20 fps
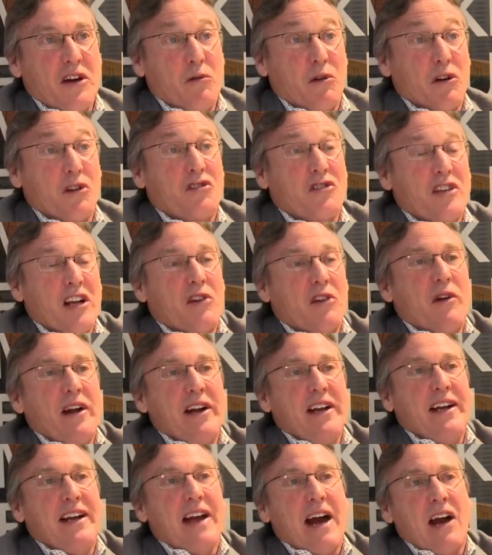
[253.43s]
we're
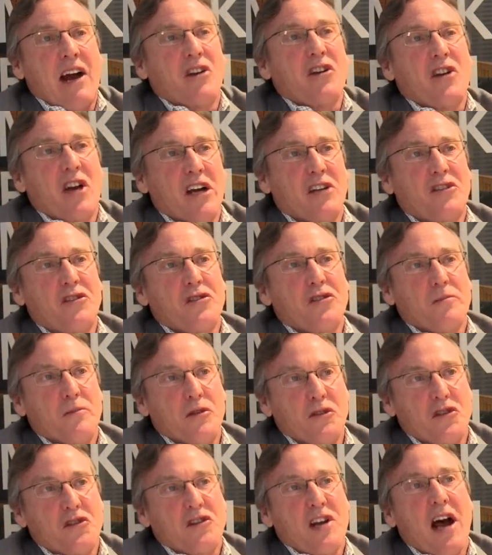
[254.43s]
accelerating our
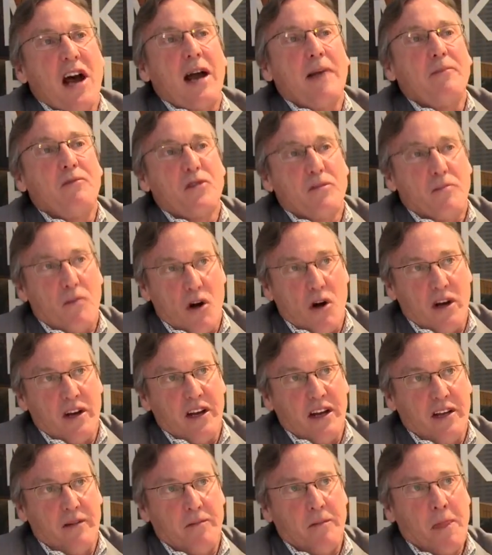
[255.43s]
customers' time to
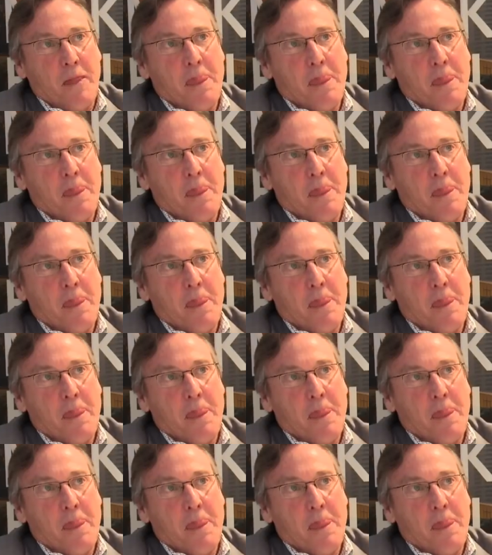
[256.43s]
market.